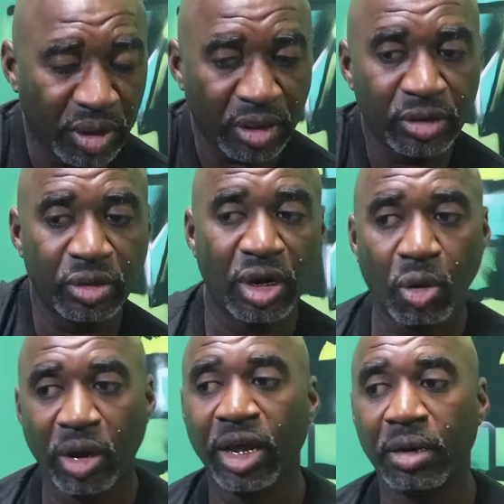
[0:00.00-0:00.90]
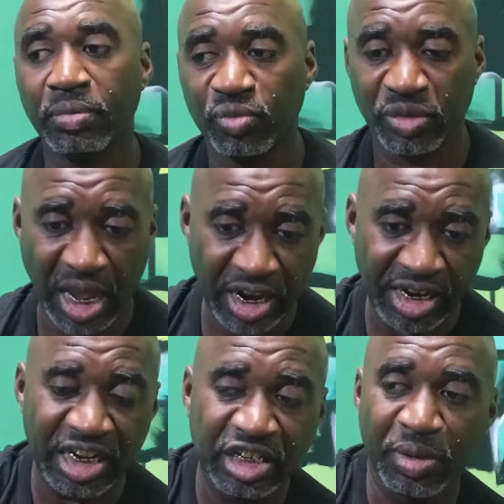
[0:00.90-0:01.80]
But, you know, and
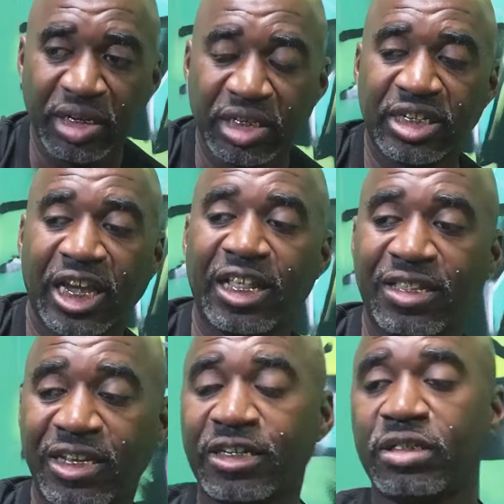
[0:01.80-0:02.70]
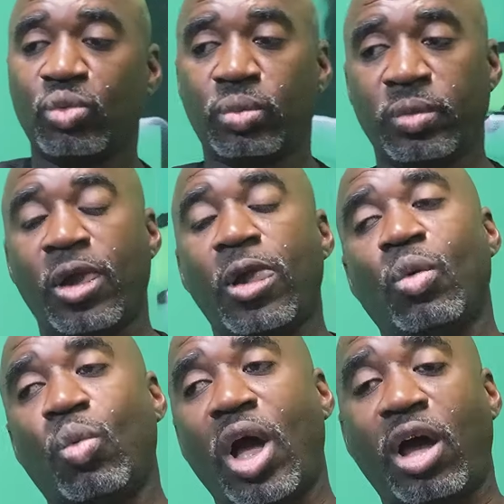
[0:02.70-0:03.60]
that leads me to saying this.
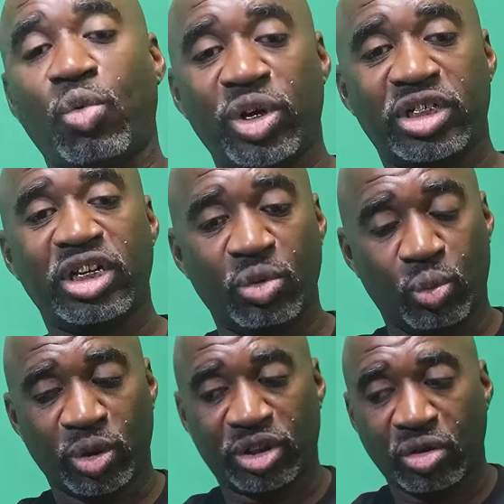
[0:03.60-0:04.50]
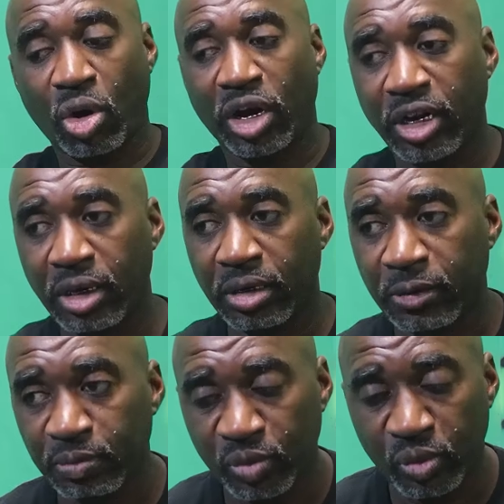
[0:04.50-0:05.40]
Why originally was started,
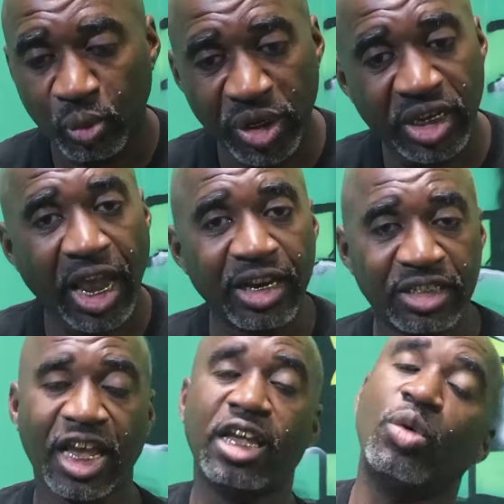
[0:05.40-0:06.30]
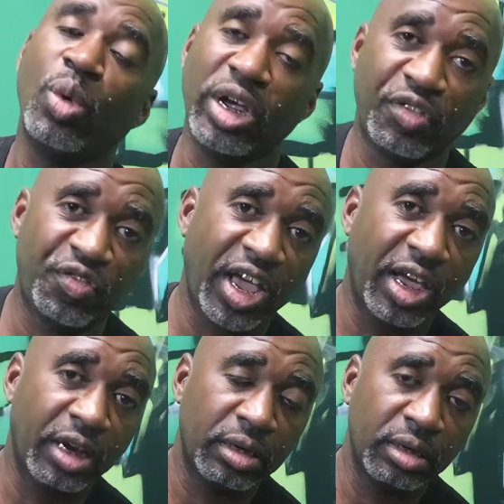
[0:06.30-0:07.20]
we can't take away the
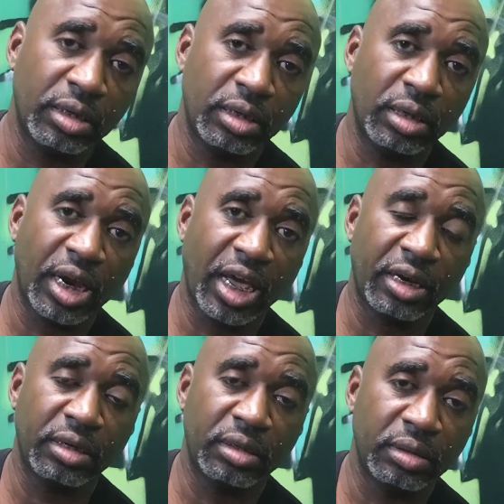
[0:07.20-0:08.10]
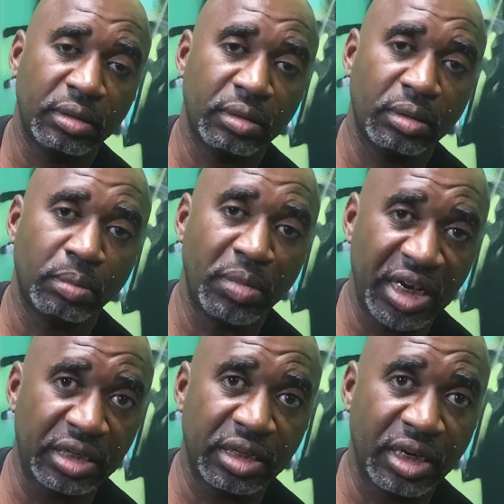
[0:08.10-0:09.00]
fact that
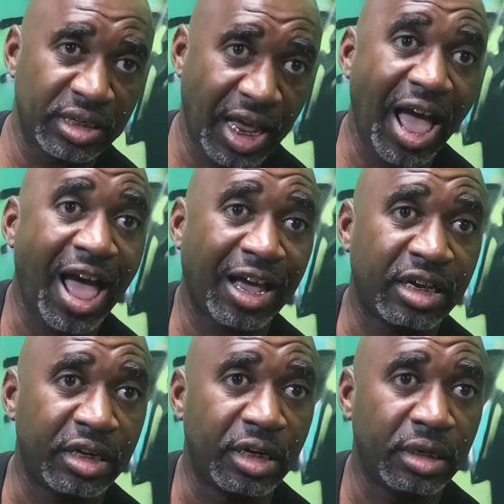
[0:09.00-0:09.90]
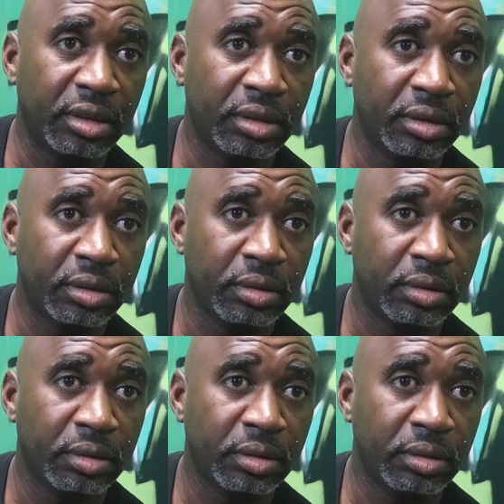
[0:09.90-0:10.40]
Meech is an icon.